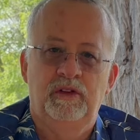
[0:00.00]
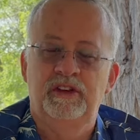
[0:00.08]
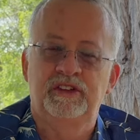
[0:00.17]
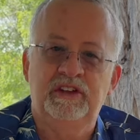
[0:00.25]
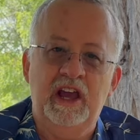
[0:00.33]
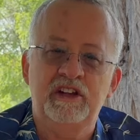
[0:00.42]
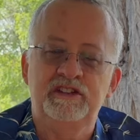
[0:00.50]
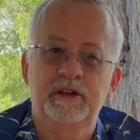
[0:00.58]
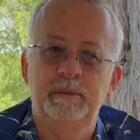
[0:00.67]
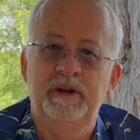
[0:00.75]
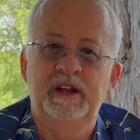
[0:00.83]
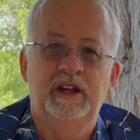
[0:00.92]
the Scouts
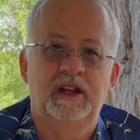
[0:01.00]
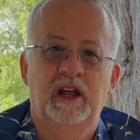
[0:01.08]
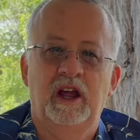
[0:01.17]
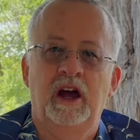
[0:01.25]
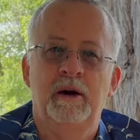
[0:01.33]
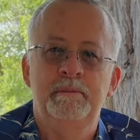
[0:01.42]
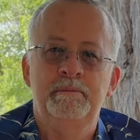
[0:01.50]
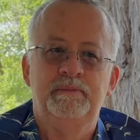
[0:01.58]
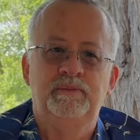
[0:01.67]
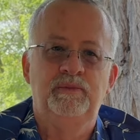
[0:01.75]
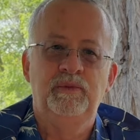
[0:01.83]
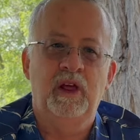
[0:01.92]
can be, in
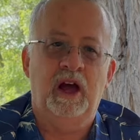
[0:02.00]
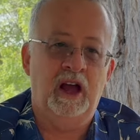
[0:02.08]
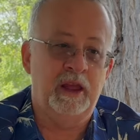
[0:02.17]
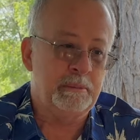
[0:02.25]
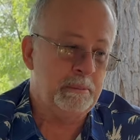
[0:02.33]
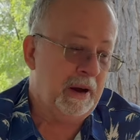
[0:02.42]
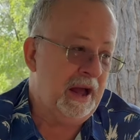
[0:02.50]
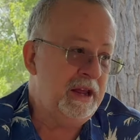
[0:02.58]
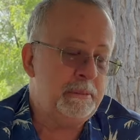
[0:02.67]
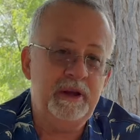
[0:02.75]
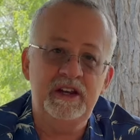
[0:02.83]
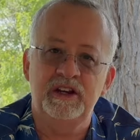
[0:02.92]
my
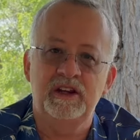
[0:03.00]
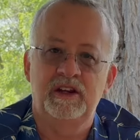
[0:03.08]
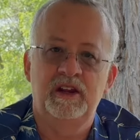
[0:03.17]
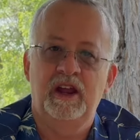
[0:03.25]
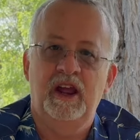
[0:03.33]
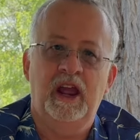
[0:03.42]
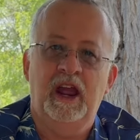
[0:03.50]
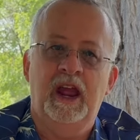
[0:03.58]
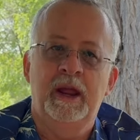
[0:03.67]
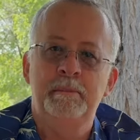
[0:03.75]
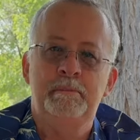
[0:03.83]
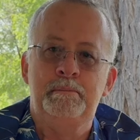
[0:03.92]
opinion,
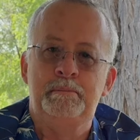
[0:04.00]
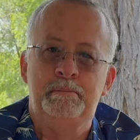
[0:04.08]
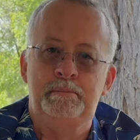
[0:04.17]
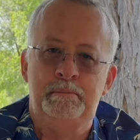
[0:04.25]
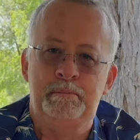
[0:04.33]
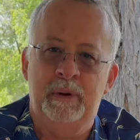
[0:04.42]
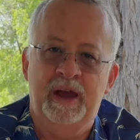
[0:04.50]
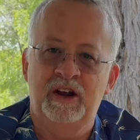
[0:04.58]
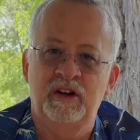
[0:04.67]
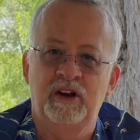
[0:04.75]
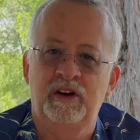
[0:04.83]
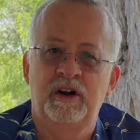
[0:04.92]
a
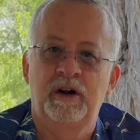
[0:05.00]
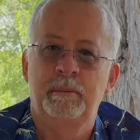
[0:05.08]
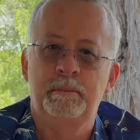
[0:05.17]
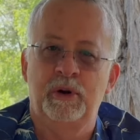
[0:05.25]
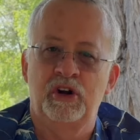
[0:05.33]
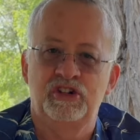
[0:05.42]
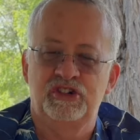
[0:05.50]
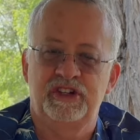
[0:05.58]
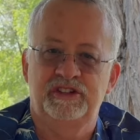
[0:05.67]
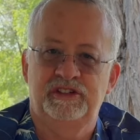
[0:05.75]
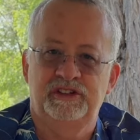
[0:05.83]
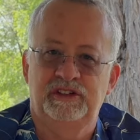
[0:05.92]
better
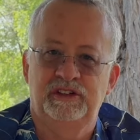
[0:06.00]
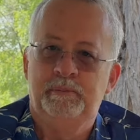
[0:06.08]
purchase.